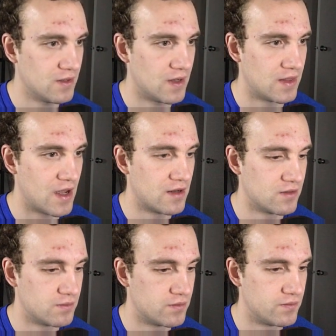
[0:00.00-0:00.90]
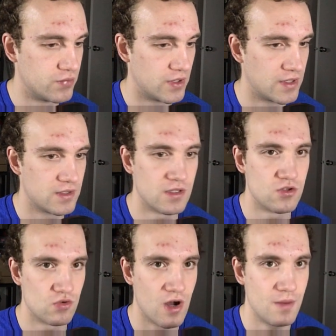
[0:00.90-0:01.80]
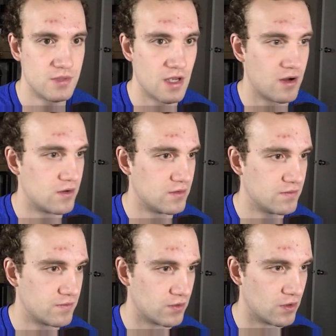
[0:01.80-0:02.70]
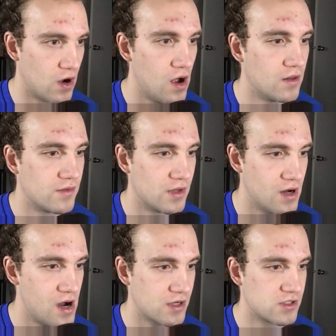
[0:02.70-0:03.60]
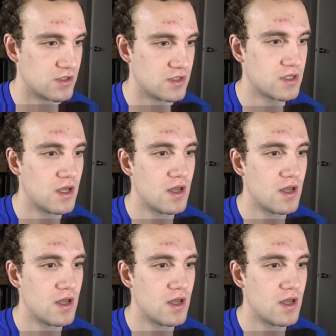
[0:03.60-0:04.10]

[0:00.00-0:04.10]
and that'll bring the drop down for all of the auctions